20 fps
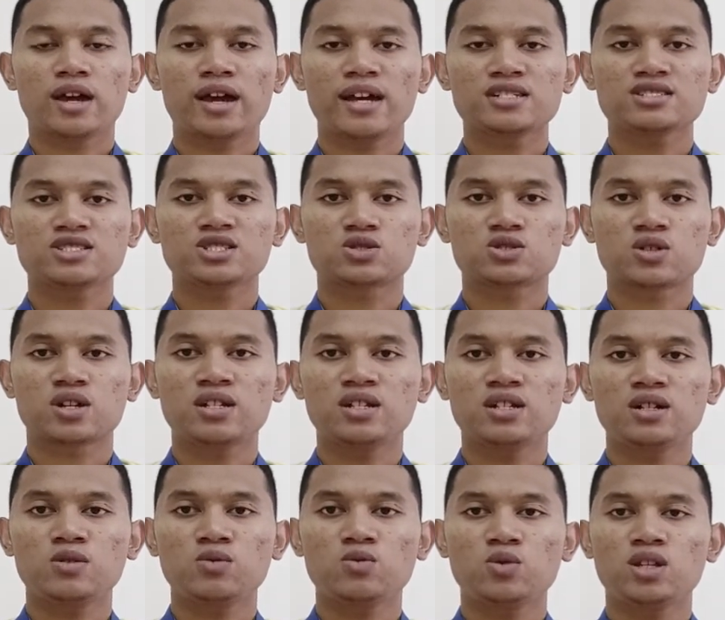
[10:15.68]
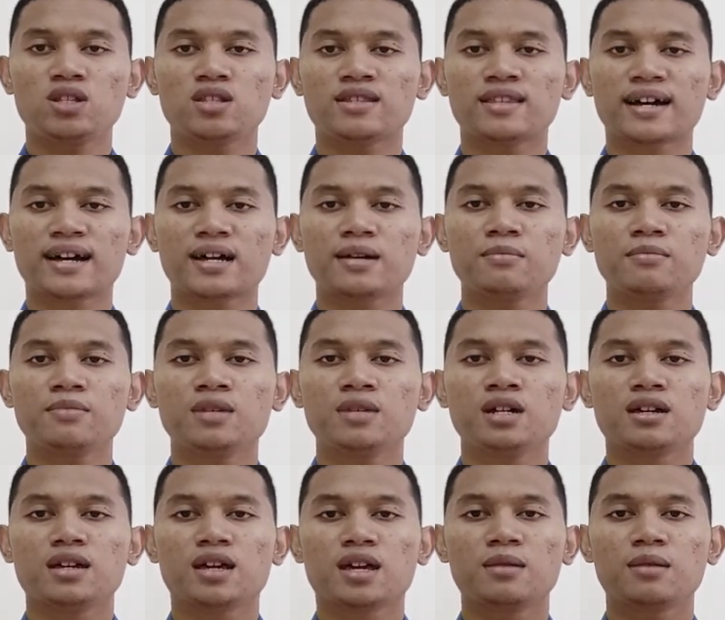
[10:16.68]
adds together with time
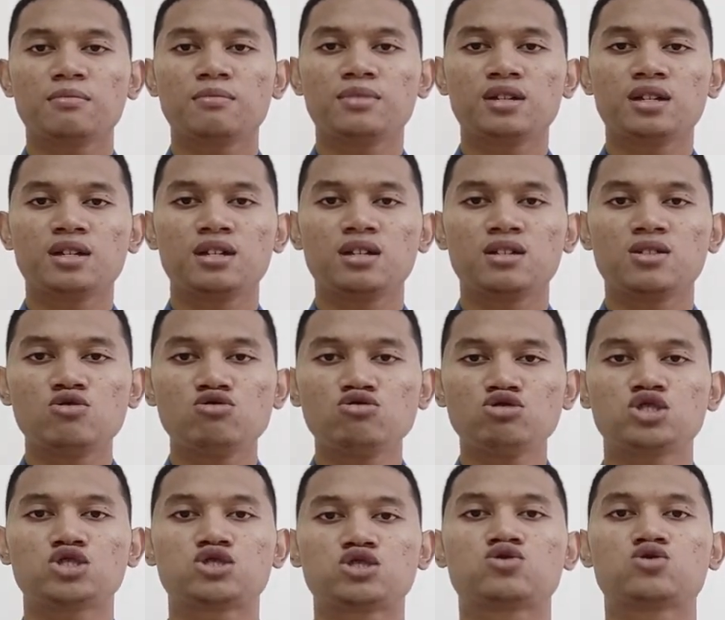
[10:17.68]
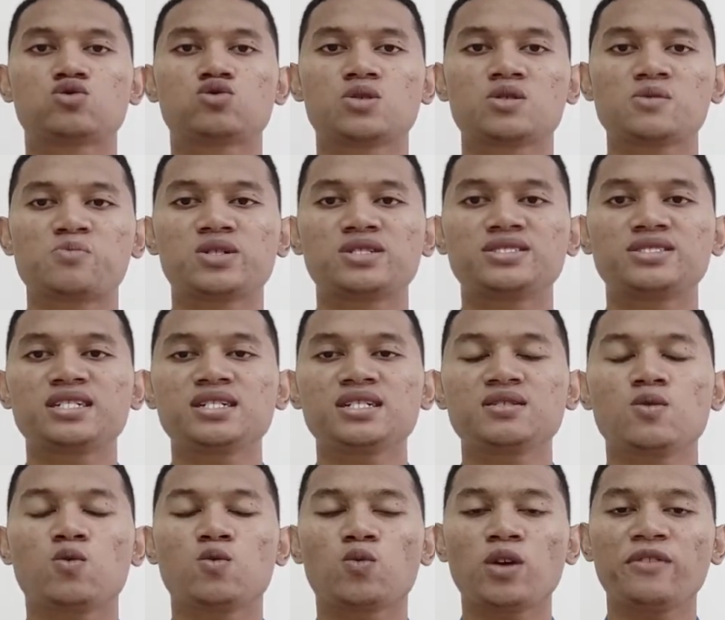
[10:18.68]
can be used to
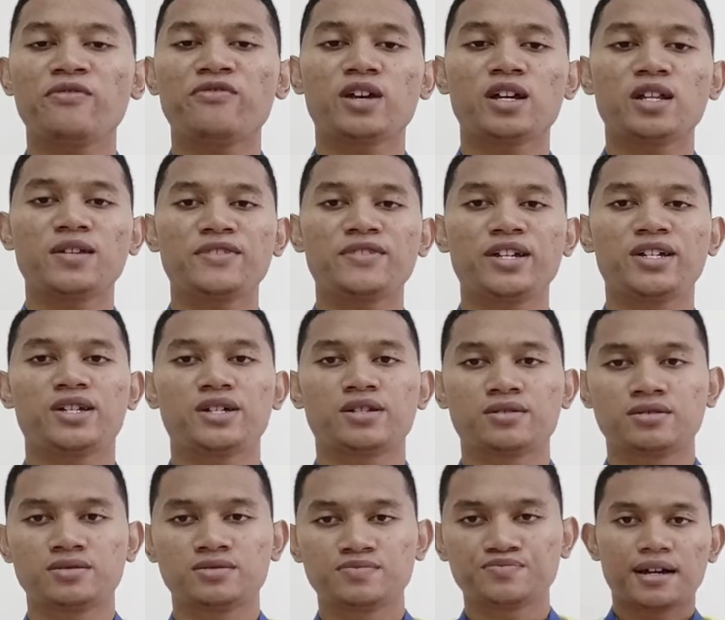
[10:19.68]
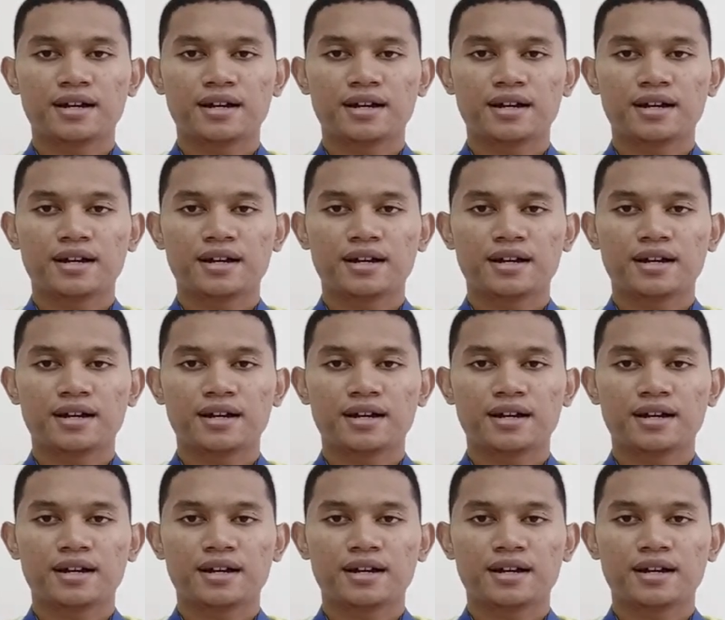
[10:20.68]
represent wave elevation.